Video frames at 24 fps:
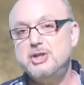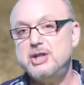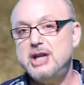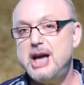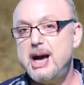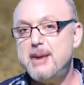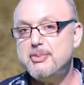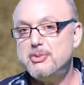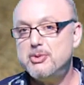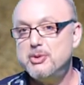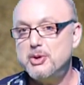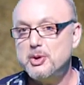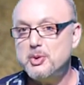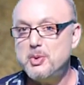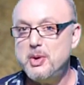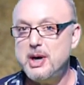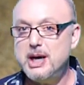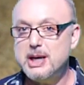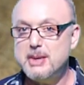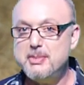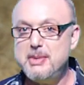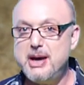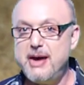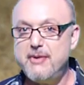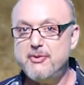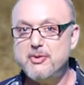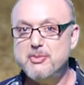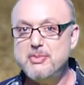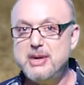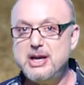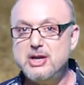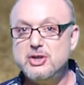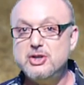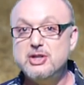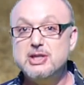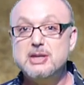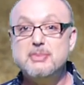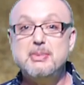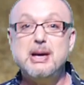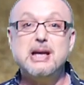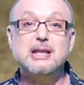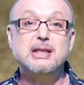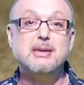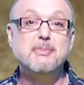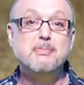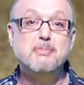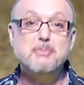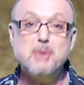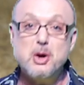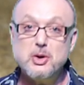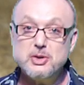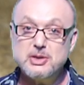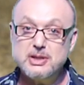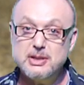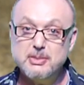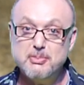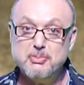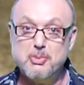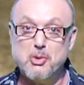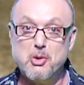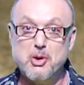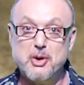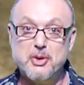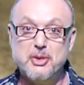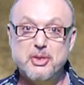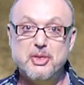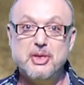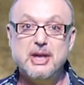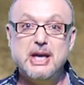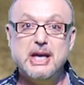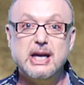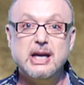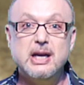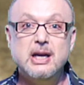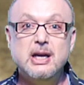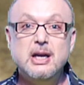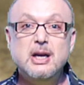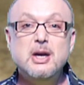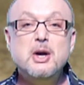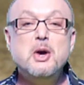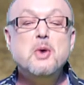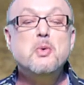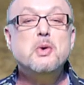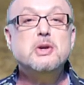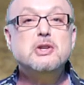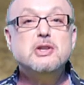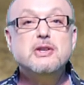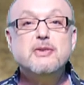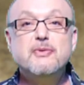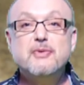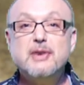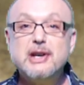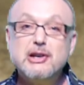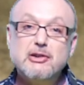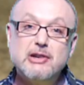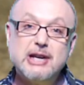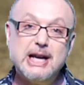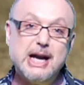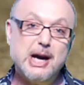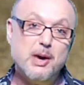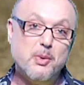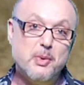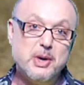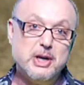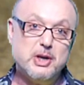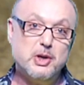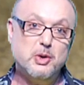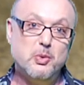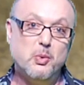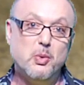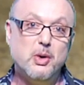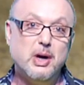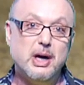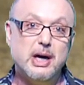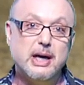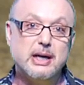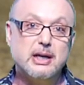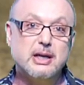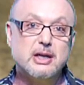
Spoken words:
chapter in Quantum Affirmations about the most important thing, which is figuring out what you want.